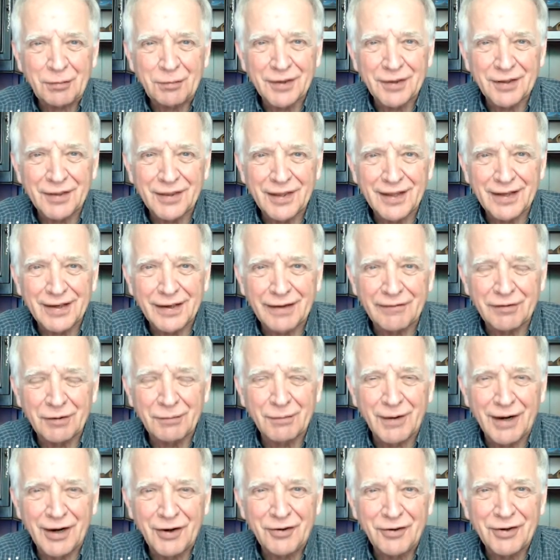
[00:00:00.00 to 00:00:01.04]
uh, David
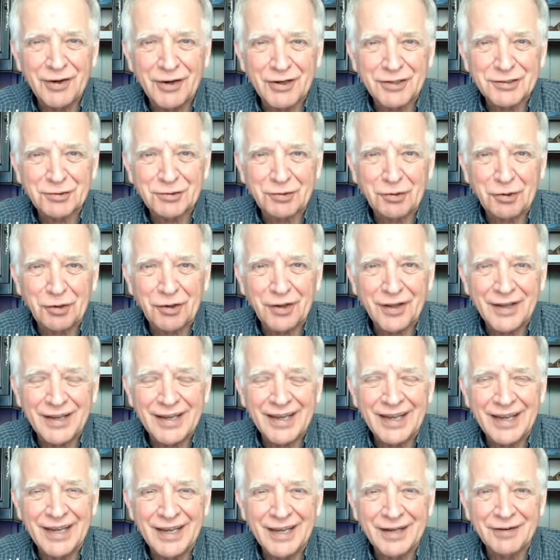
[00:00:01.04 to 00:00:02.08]
Martin, yours truly,
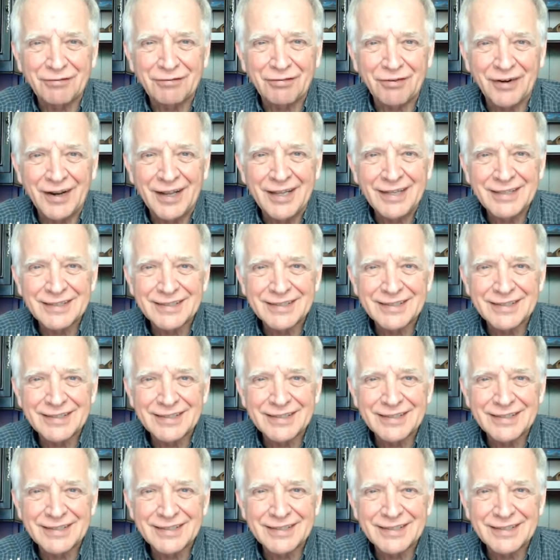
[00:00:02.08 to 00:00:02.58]
and friends.